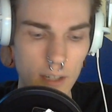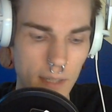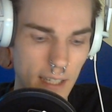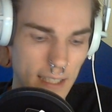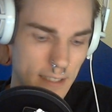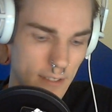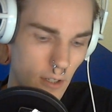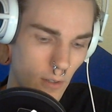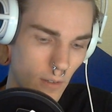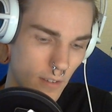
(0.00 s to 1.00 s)
My next
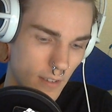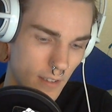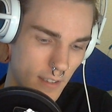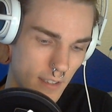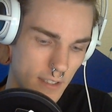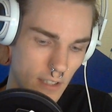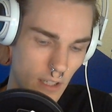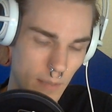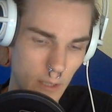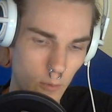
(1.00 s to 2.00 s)
goal is gonna
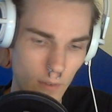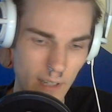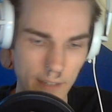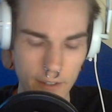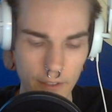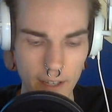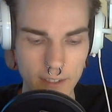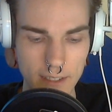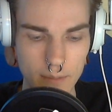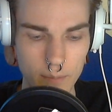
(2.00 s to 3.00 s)
be
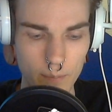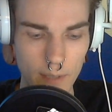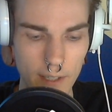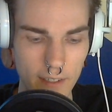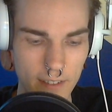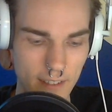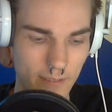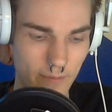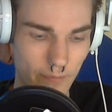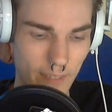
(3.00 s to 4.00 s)
100,000, but
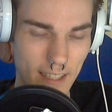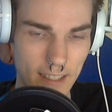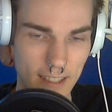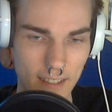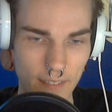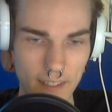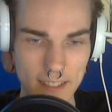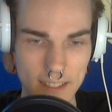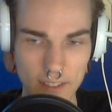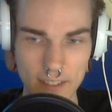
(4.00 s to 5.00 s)
this
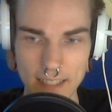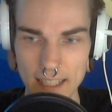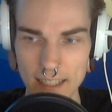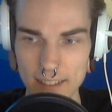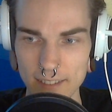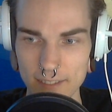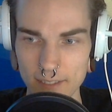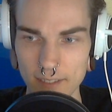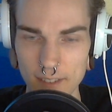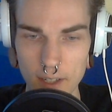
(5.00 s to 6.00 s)
is gonna take
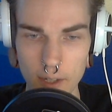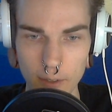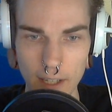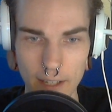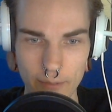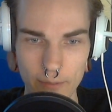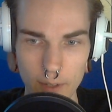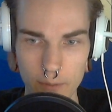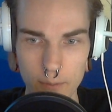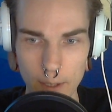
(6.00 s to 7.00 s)
a whole lot
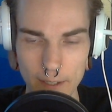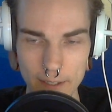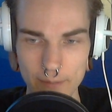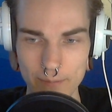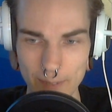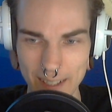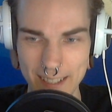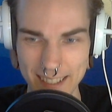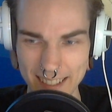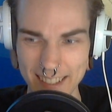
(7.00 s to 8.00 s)
of work.
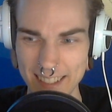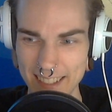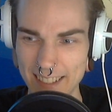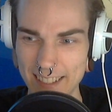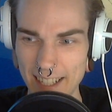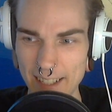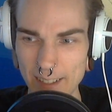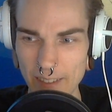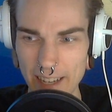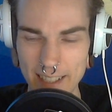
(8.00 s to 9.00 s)
I
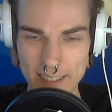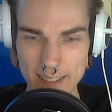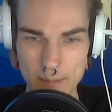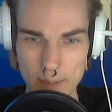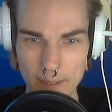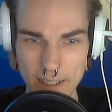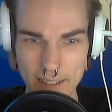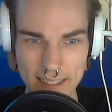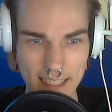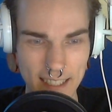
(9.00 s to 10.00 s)
know that it's probably gonna
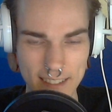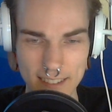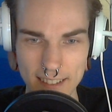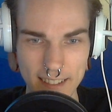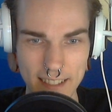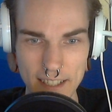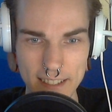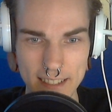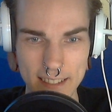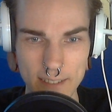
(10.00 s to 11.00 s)
take
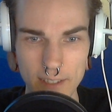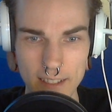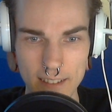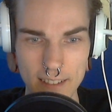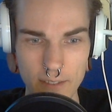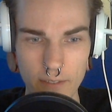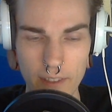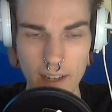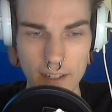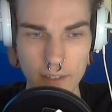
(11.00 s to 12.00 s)
years if
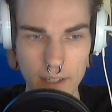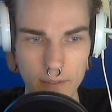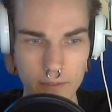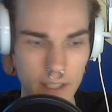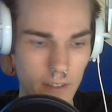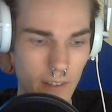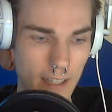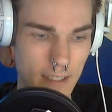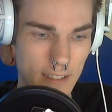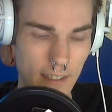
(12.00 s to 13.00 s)
I don't have a video that
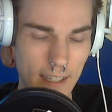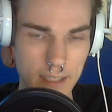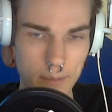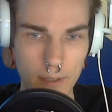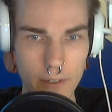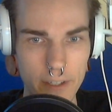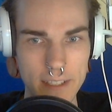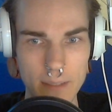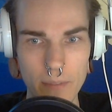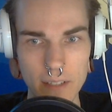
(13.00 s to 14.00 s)
is gonna explode or
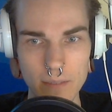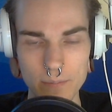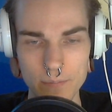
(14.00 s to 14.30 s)
something.